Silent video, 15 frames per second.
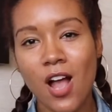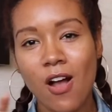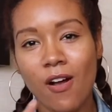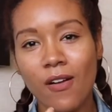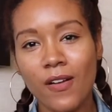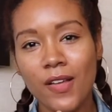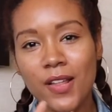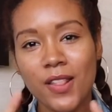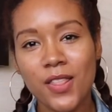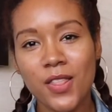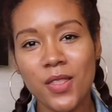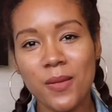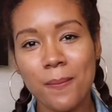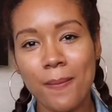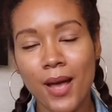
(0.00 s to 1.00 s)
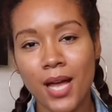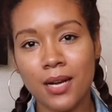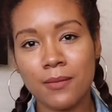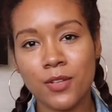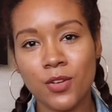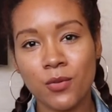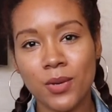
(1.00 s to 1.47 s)
On the
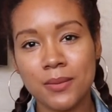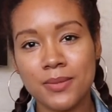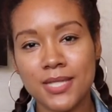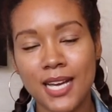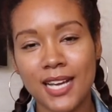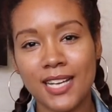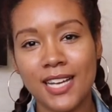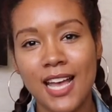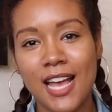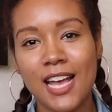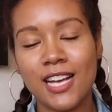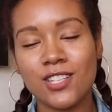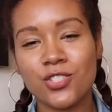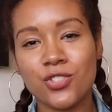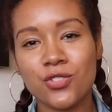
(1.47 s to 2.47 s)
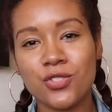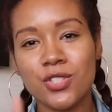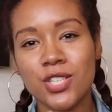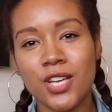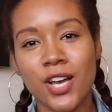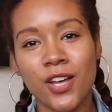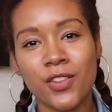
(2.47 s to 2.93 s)
bottom of their website, it shows
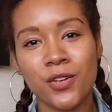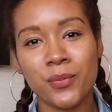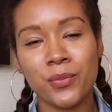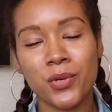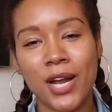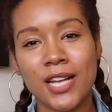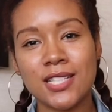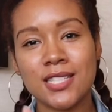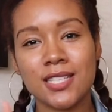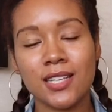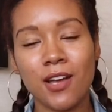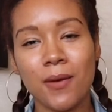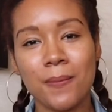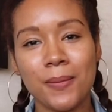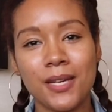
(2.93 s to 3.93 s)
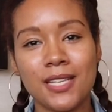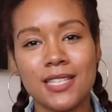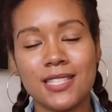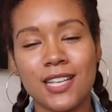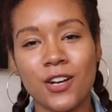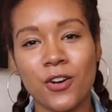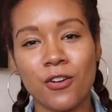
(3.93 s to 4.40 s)
the other brands and
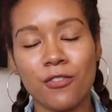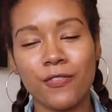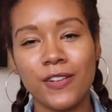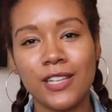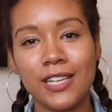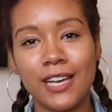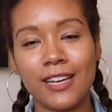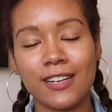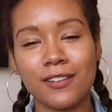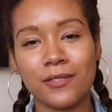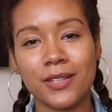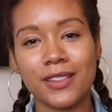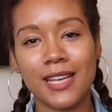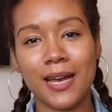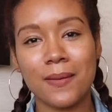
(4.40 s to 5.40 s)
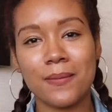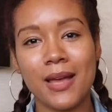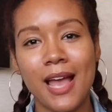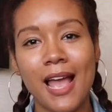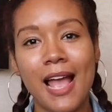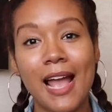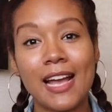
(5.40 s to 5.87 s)
companies that are affiliated with them.
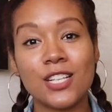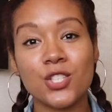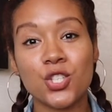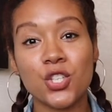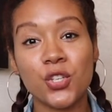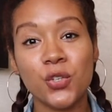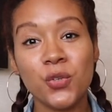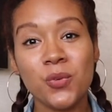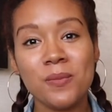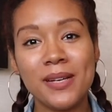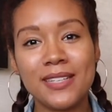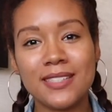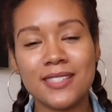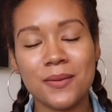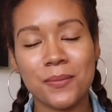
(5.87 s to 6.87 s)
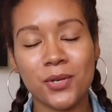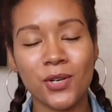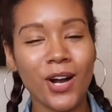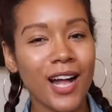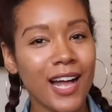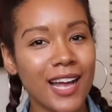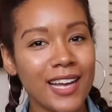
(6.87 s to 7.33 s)
And to my
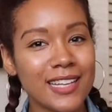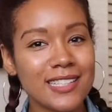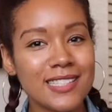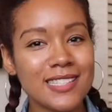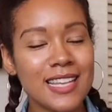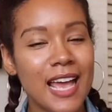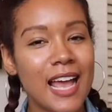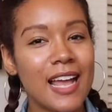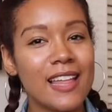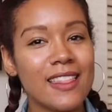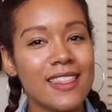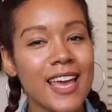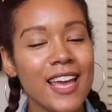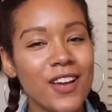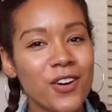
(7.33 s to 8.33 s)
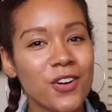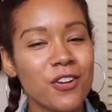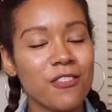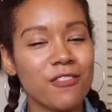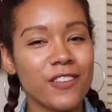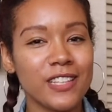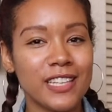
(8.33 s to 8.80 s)
surprise, they are
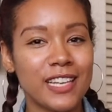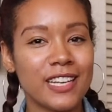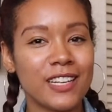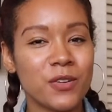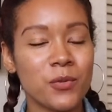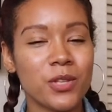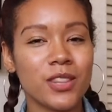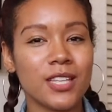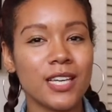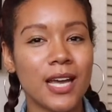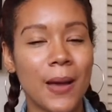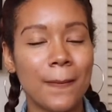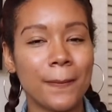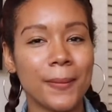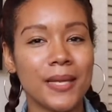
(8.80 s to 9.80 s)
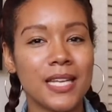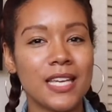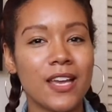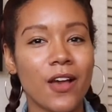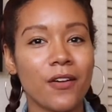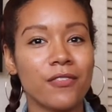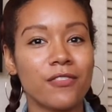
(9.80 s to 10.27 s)
affiliated with the
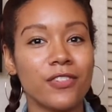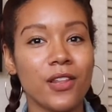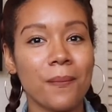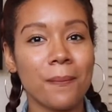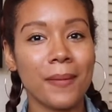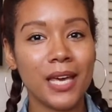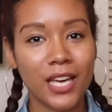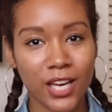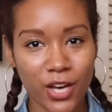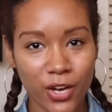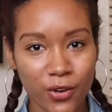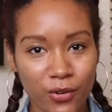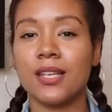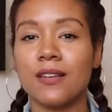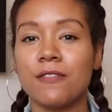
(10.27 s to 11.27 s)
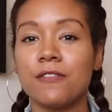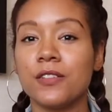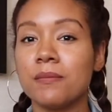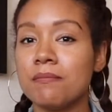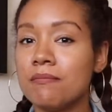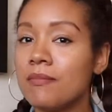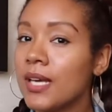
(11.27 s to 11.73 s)
company Flamingo.
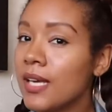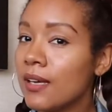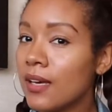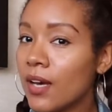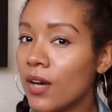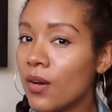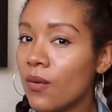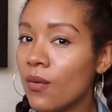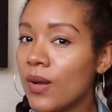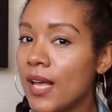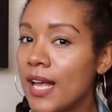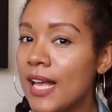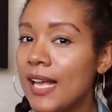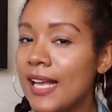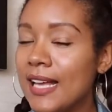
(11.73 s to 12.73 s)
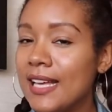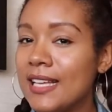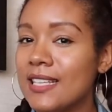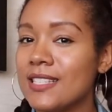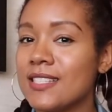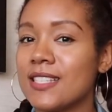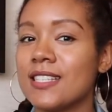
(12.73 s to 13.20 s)
Flamingo
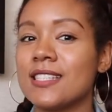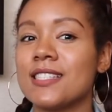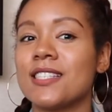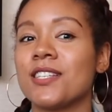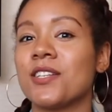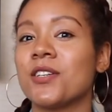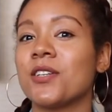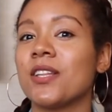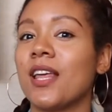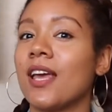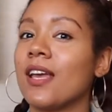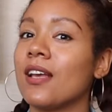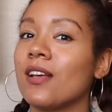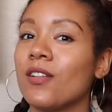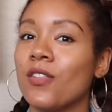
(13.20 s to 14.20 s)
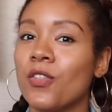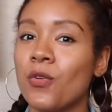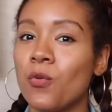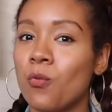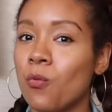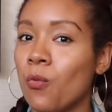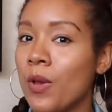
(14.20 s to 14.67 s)
is considered like
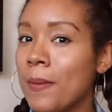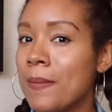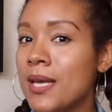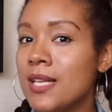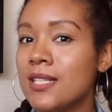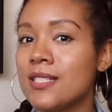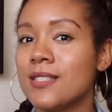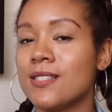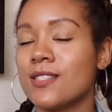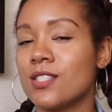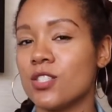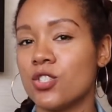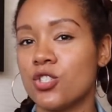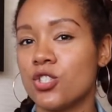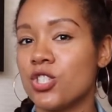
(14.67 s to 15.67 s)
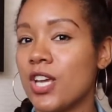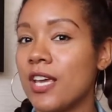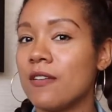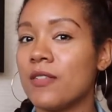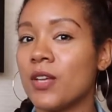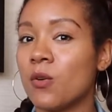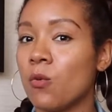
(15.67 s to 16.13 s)
the women's
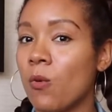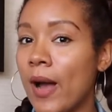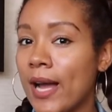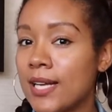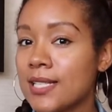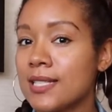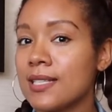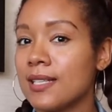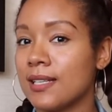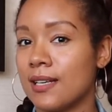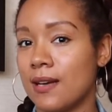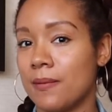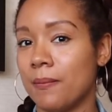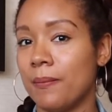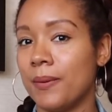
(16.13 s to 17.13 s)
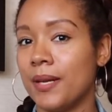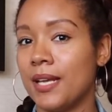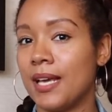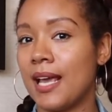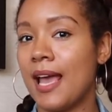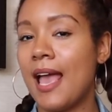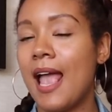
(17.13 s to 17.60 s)
shave and waxing
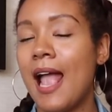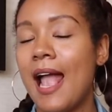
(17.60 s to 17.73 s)
company.